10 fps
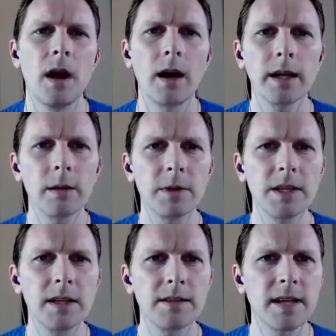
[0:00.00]
I'm going to
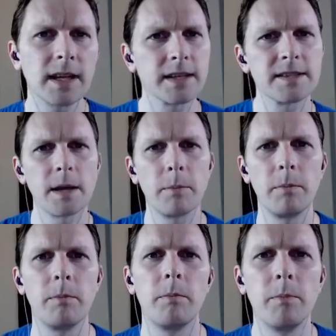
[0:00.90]
be taking a step
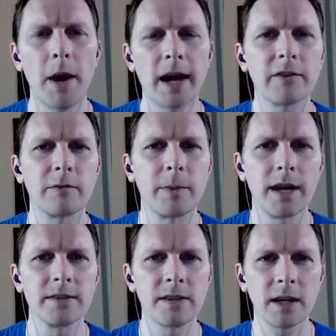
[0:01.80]
back from
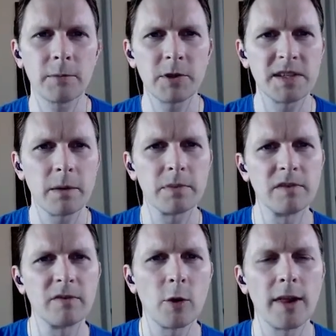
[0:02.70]
that, talking about a step
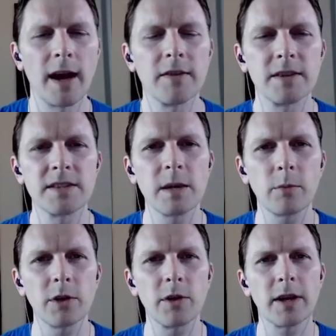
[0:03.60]
before that, the step
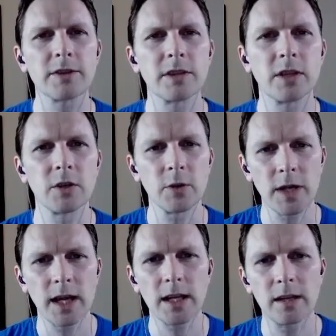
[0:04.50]
where you're actually
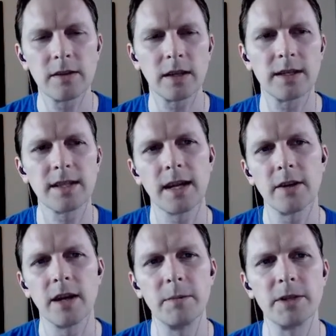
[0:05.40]
creating the container
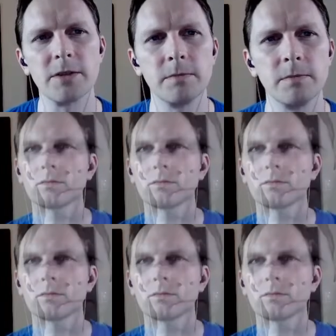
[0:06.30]
image.